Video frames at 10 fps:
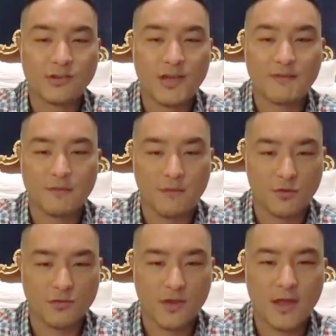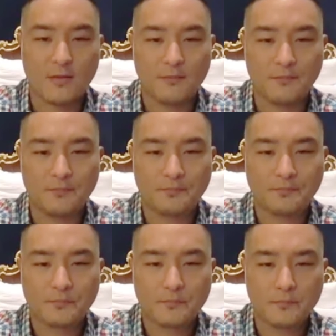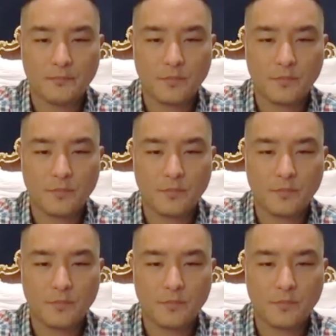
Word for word: Genesis 7, verse 10.